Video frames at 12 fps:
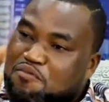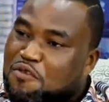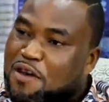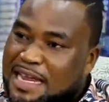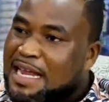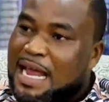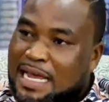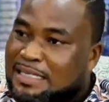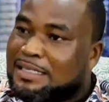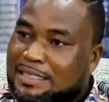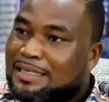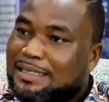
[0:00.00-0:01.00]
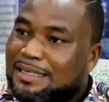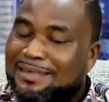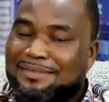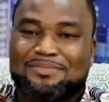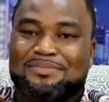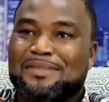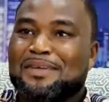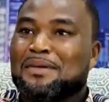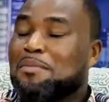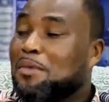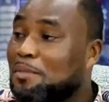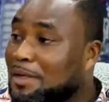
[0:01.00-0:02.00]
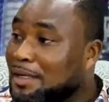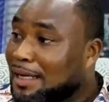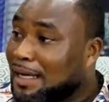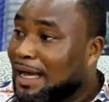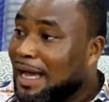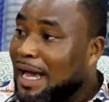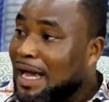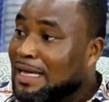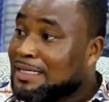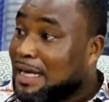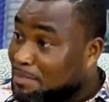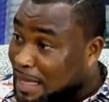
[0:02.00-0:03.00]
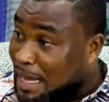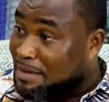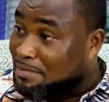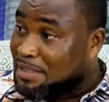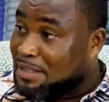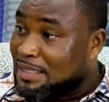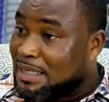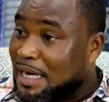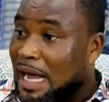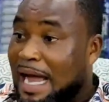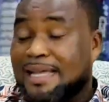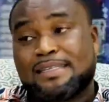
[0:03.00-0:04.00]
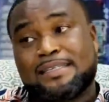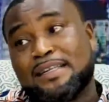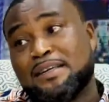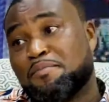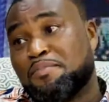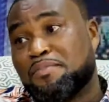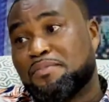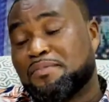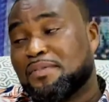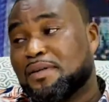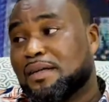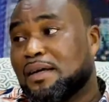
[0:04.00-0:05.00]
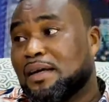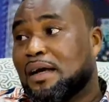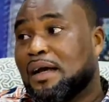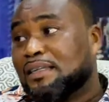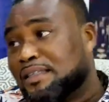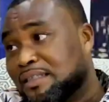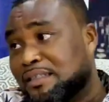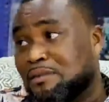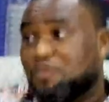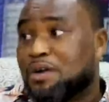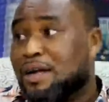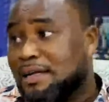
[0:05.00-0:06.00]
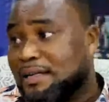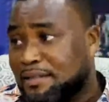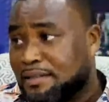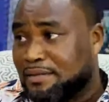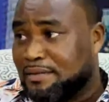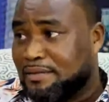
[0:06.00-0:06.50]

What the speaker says: the prayers, Mommy, sometimes I sleep and she's praying.